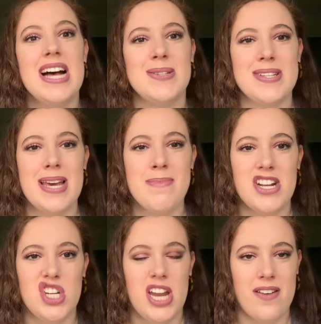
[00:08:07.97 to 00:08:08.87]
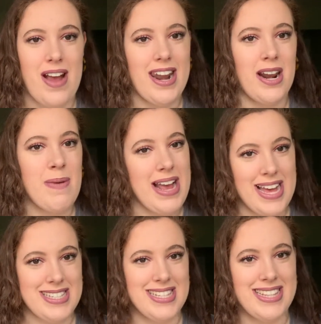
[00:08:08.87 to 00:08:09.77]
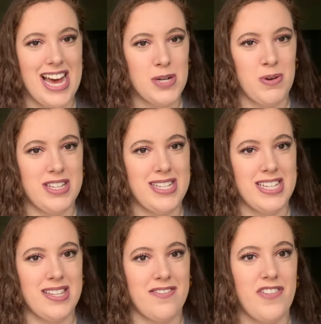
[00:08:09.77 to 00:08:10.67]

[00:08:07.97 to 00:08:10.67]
So as I mentioned, I ran out of my Essence Lash Princess